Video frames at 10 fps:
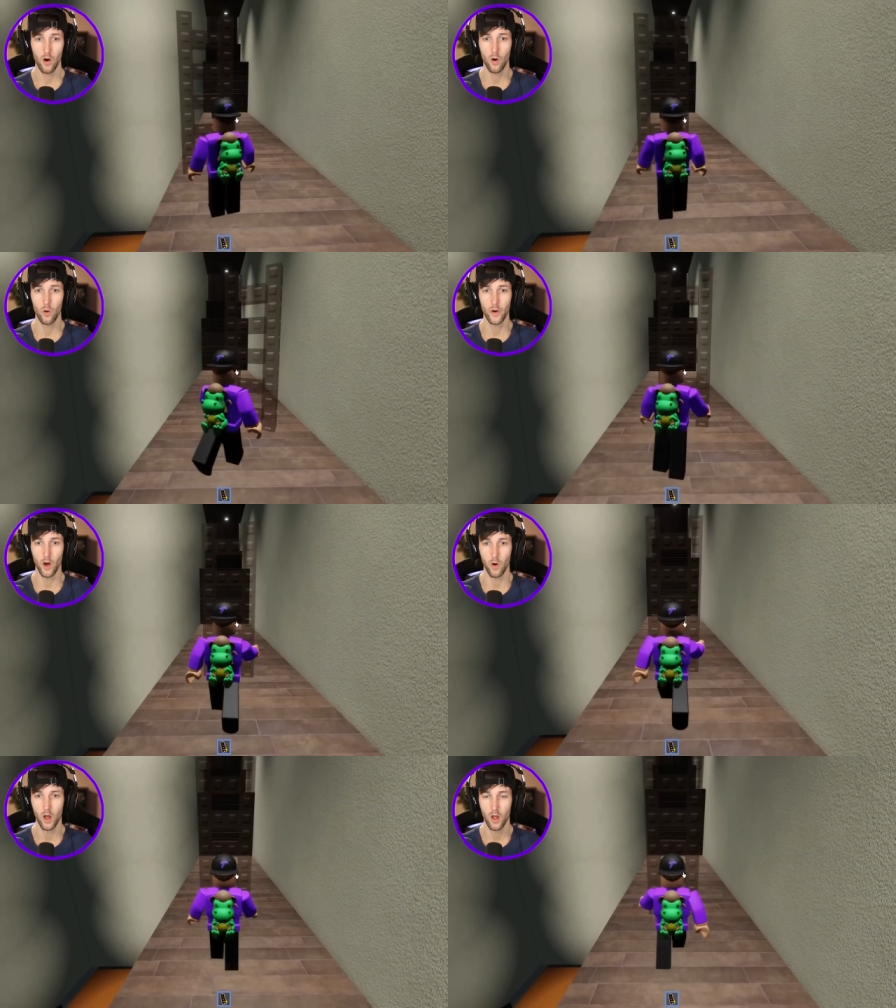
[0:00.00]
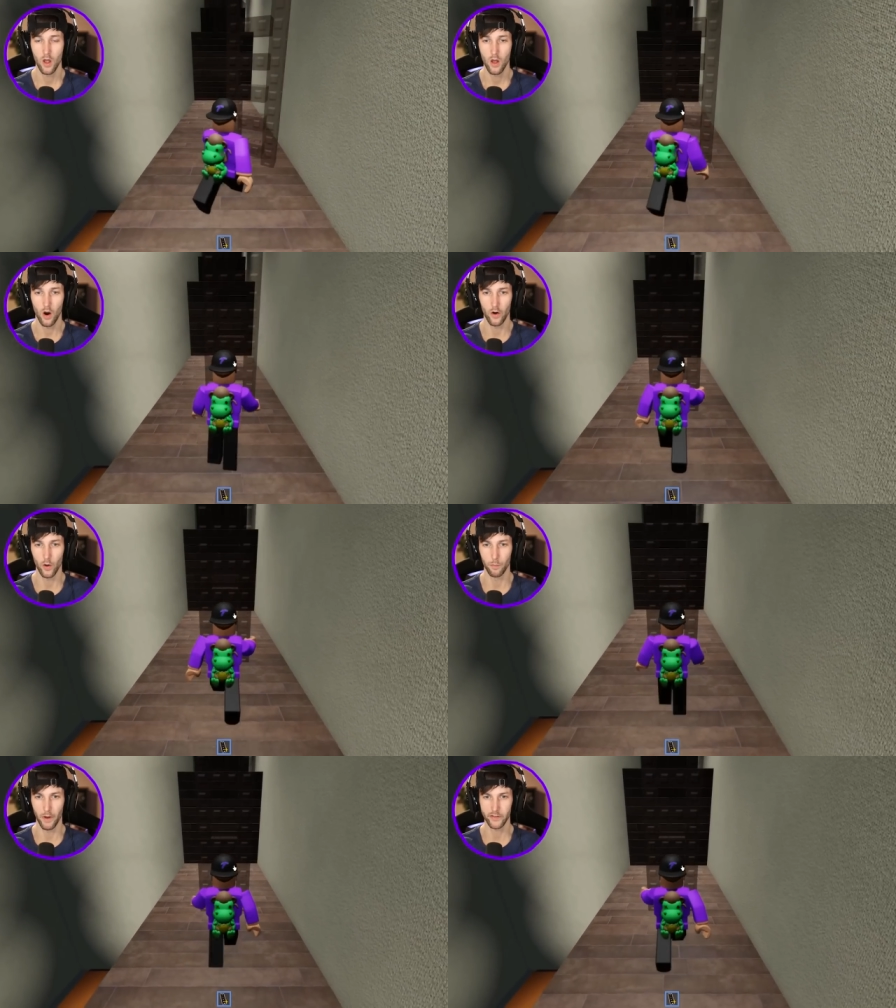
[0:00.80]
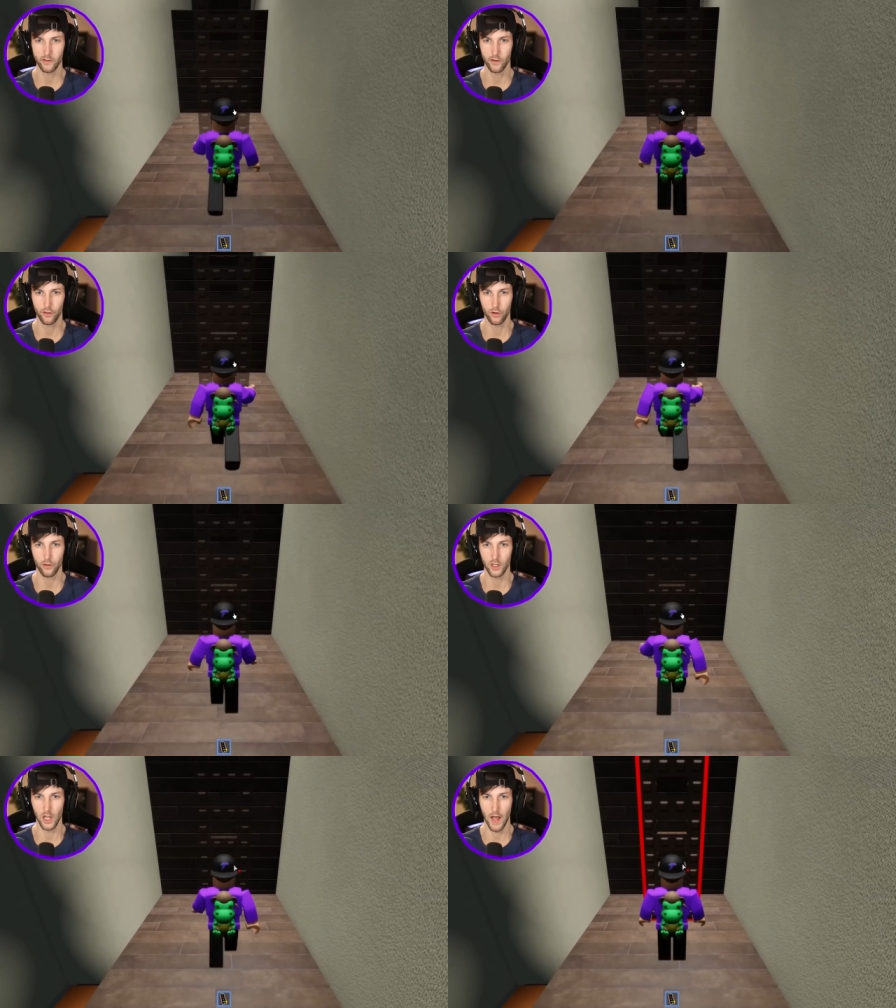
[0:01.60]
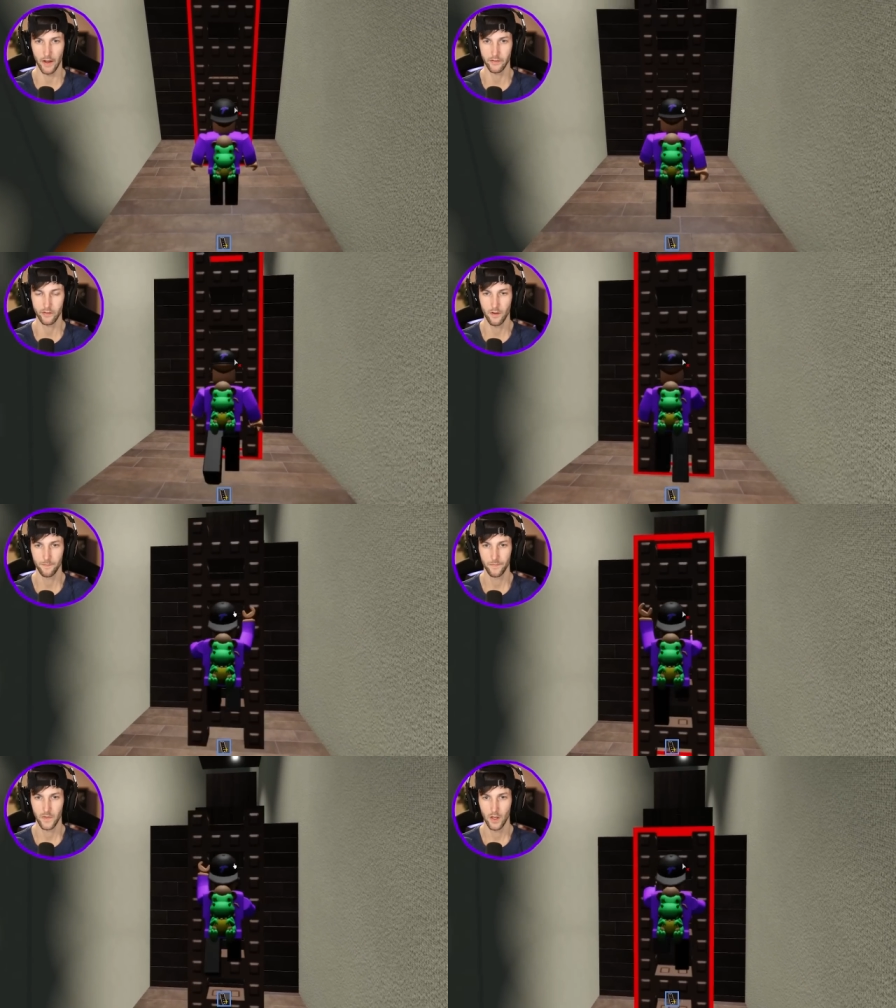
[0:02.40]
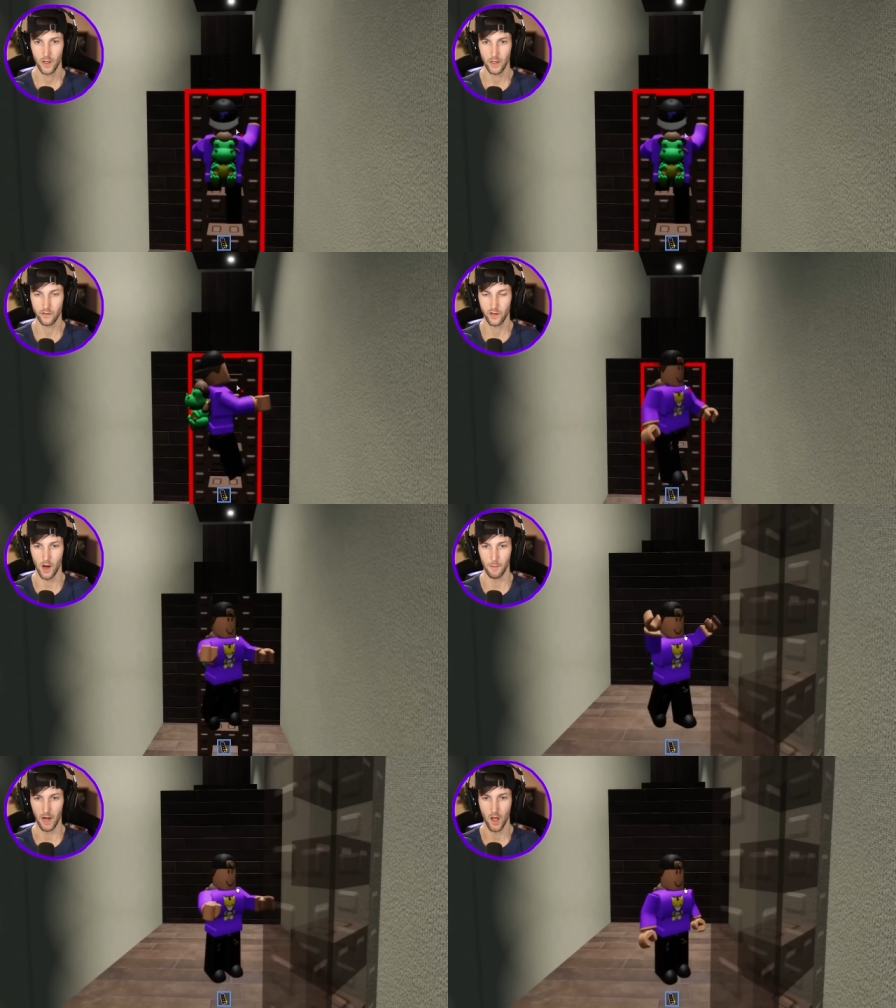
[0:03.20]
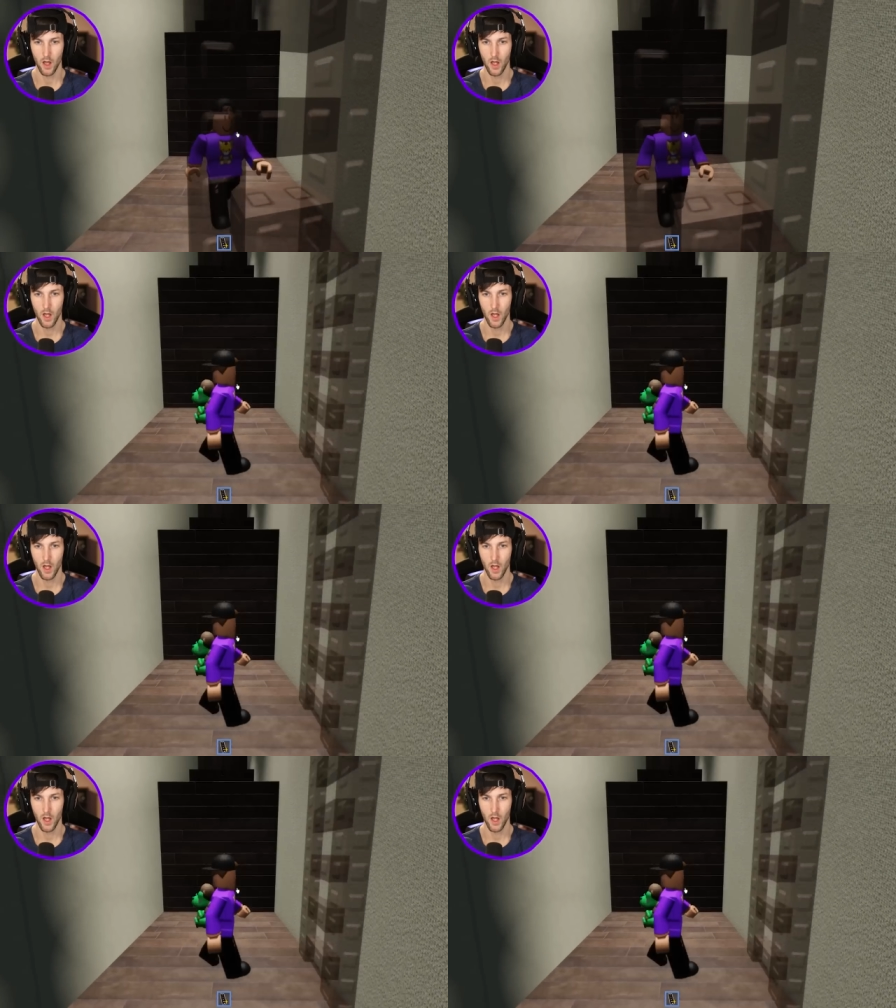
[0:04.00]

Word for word: Oh no. Arnold busted through the glass. He's coming.